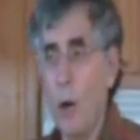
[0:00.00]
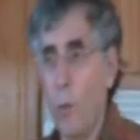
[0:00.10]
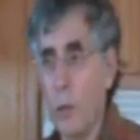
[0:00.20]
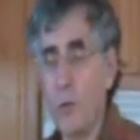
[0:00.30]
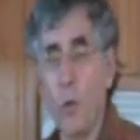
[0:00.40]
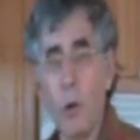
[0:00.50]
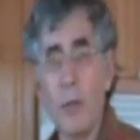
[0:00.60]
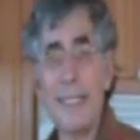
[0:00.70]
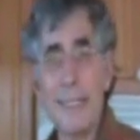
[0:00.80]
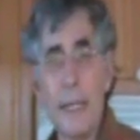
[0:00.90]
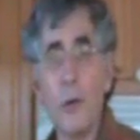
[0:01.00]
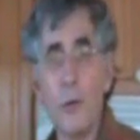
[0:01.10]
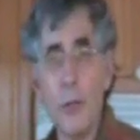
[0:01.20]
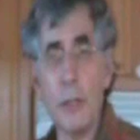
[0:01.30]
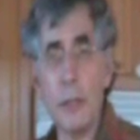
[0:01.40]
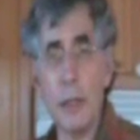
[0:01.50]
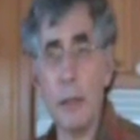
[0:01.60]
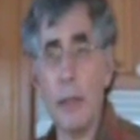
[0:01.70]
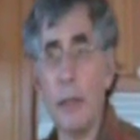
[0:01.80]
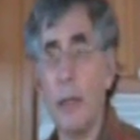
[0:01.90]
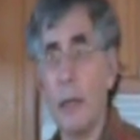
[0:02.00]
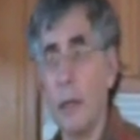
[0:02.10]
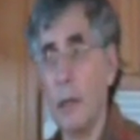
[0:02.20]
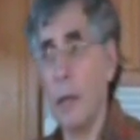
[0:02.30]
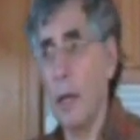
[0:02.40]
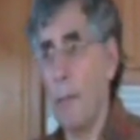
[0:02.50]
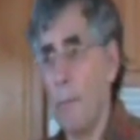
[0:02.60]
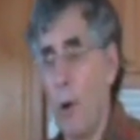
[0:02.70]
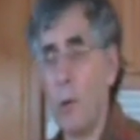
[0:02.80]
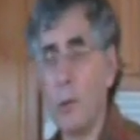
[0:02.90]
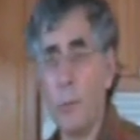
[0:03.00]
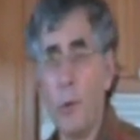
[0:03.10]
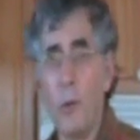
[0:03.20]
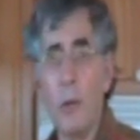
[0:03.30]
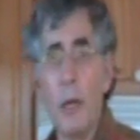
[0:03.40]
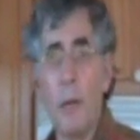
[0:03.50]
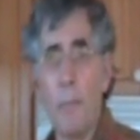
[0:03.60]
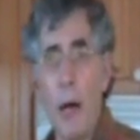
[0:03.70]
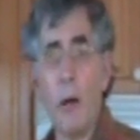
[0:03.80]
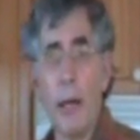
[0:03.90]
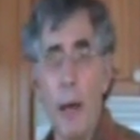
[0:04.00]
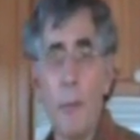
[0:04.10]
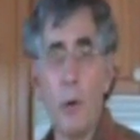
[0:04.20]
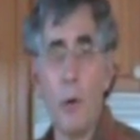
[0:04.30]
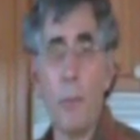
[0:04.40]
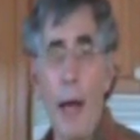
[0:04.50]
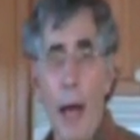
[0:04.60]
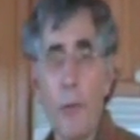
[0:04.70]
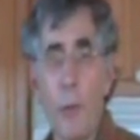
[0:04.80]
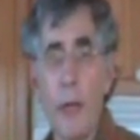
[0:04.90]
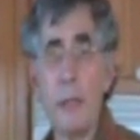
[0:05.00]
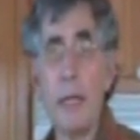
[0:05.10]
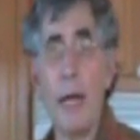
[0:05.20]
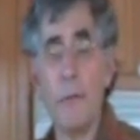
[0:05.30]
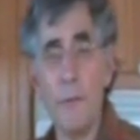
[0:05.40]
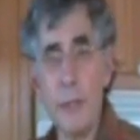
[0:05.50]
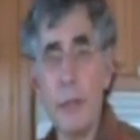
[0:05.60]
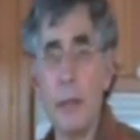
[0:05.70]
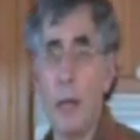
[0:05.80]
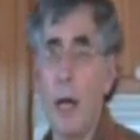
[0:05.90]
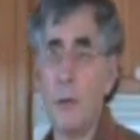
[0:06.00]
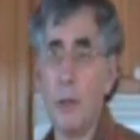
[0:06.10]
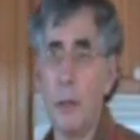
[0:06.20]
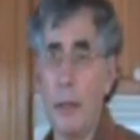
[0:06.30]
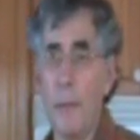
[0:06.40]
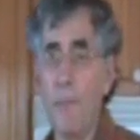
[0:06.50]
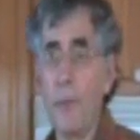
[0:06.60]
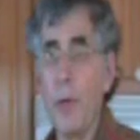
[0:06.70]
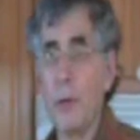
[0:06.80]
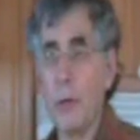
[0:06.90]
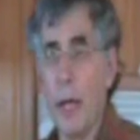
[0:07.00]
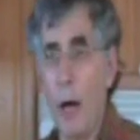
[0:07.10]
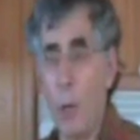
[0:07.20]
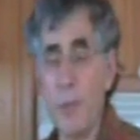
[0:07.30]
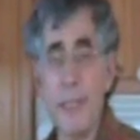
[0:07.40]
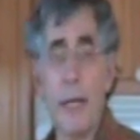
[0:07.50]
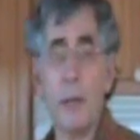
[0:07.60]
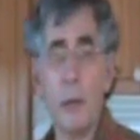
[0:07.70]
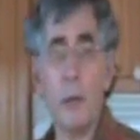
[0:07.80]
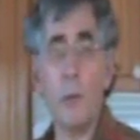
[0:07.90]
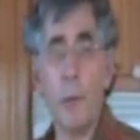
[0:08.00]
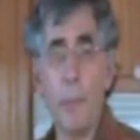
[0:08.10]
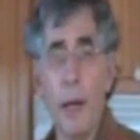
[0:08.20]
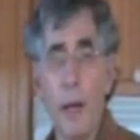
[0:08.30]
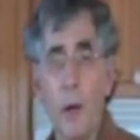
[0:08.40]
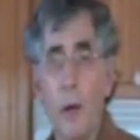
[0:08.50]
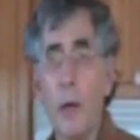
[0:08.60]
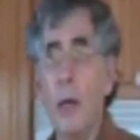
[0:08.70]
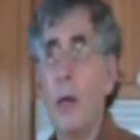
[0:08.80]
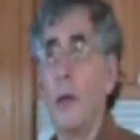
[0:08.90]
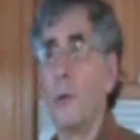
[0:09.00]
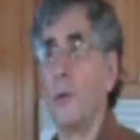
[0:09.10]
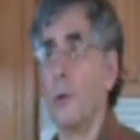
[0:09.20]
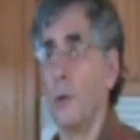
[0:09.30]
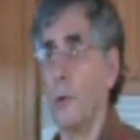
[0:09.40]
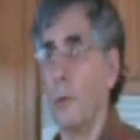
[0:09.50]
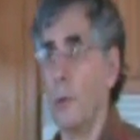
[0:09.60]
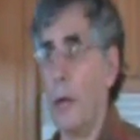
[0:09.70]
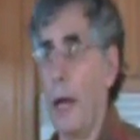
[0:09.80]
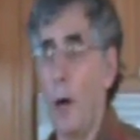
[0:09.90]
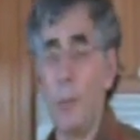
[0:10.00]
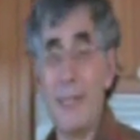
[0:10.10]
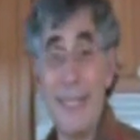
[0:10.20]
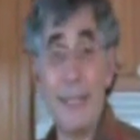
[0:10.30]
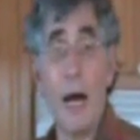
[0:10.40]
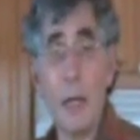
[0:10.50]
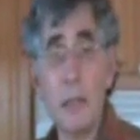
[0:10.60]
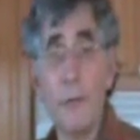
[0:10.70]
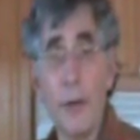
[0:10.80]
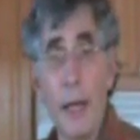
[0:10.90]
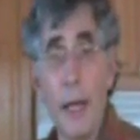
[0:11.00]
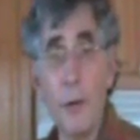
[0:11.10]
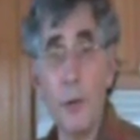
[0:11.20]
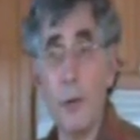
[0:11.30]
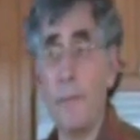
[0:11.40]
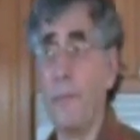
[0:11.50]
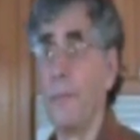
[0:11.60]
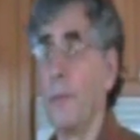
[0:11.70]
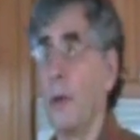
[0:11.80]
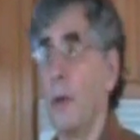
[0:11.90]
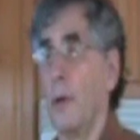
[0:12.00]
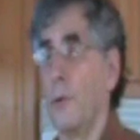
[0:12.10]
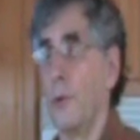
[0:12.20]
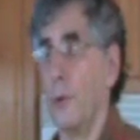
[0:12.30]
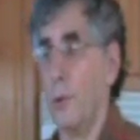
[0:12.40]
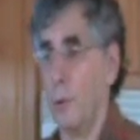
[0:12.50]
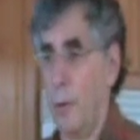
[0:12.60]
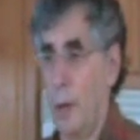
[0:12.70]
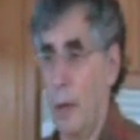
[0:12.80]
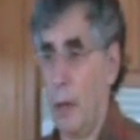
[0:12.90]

which work synergistically in multiple biochemical pathways and physiologically to help cellular repair, to help detoxification, to